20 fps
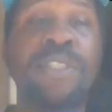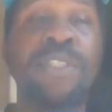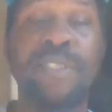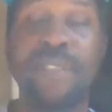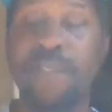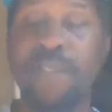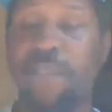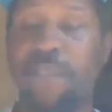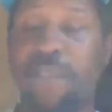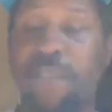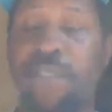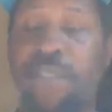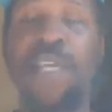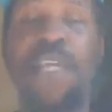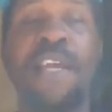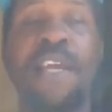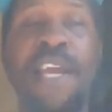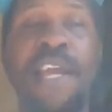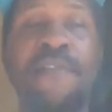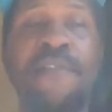which is
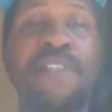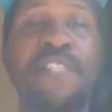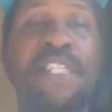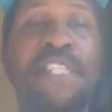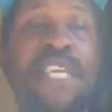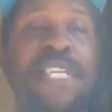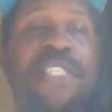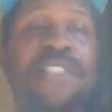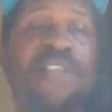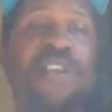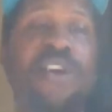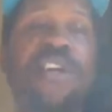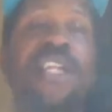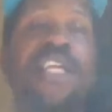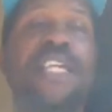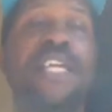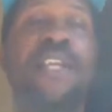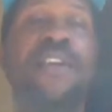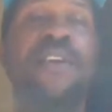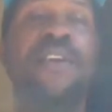
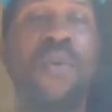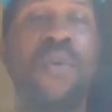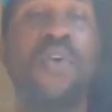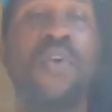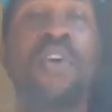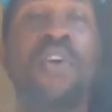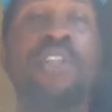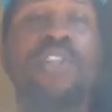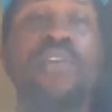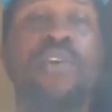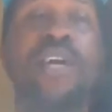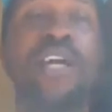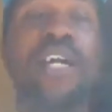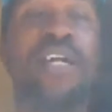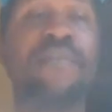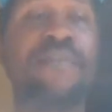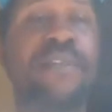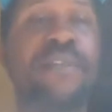everything is starting to get in order.